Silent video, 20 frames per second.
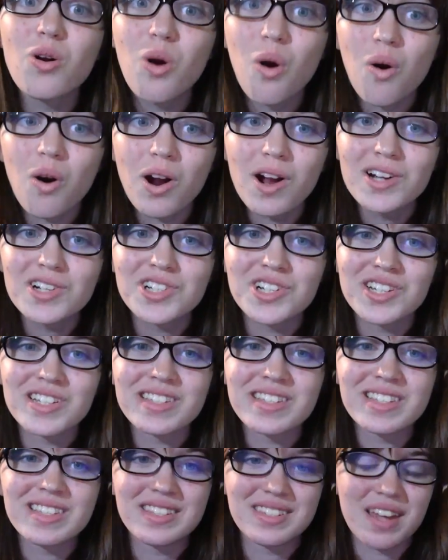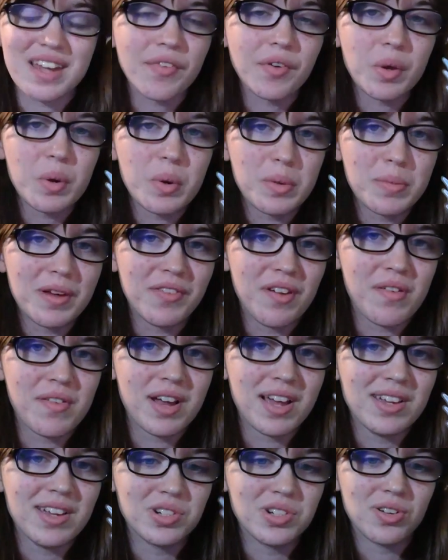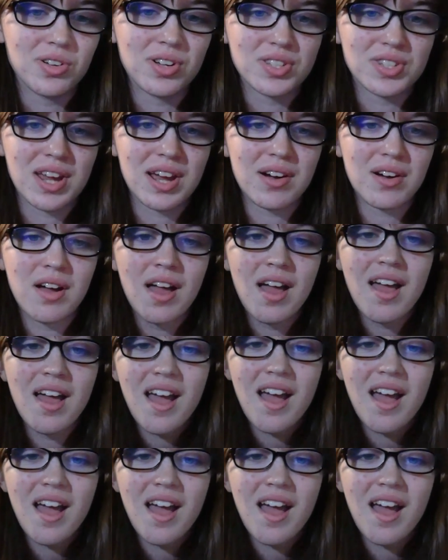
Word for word: gorgeous. This is definitely one of my favorite Aisha dolls now.